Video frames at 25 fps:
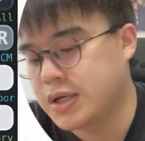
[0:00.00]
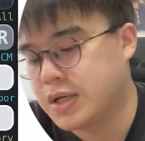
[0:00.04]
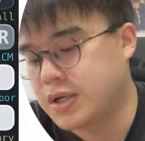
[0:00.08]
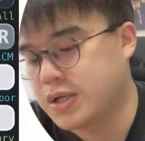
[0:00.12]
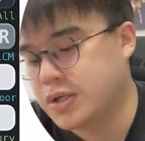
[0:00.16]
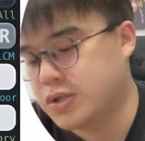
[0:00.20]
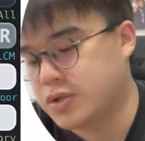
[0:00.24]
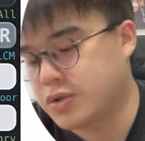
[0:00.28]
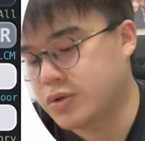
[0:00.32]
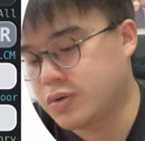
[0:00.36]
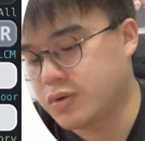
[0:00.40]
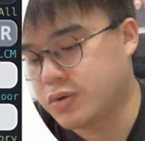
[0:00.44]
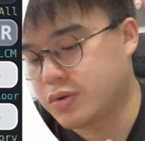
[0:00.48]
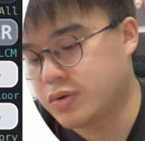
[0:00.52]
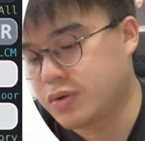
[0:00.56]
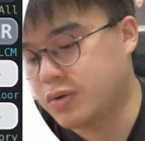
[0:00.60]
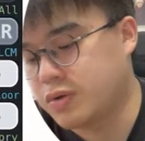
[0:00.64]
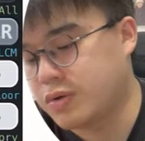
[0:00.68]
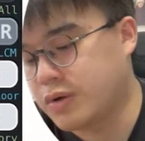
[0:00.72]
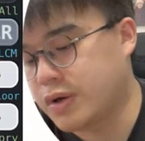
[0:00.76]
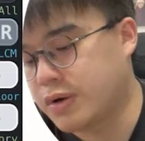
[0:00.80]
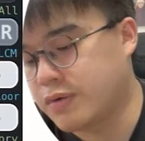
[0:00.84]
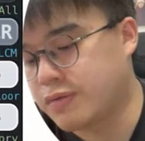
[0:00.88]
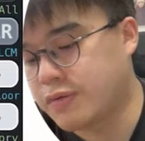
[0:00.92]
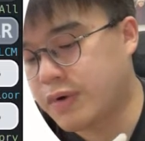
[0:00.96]
So you
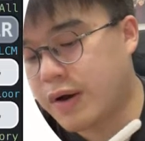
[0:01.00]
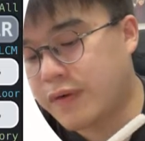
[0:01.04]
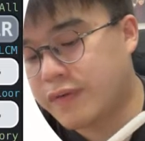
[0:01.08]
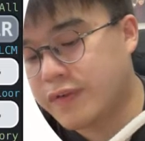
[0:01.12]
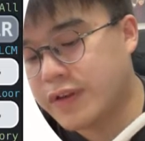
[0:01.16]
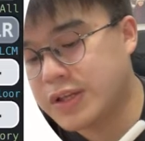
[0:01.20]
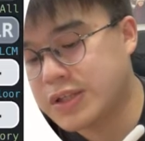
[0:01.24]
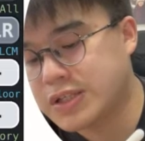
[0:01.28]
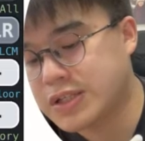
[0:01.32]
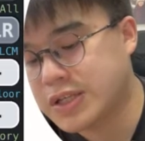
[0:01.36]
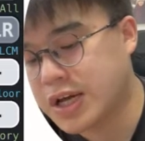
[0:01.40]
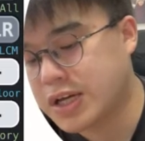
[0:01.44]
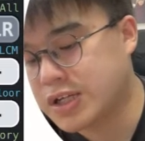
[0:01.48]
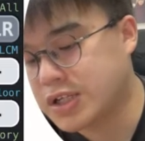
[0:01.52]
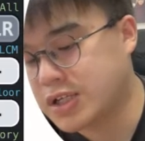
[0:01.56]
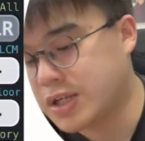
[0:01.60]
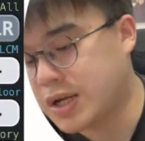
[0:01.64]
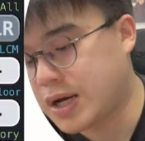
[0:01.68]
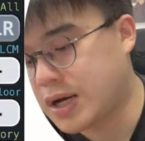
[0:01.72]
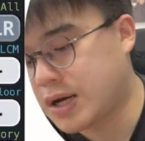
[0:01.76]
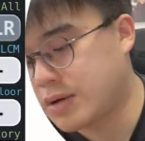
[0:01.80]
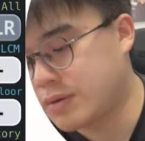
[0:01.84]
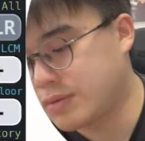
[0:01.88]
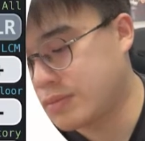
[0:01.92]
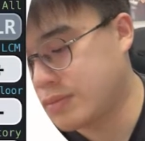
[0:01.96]
can roughly sketch it
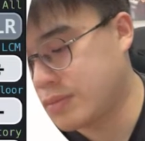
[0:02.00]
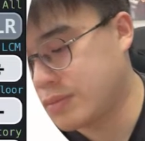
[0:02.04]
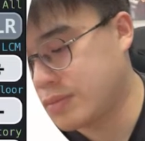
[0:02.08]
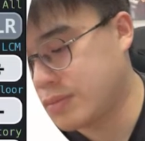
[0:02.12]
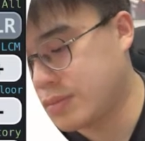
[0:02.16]
out.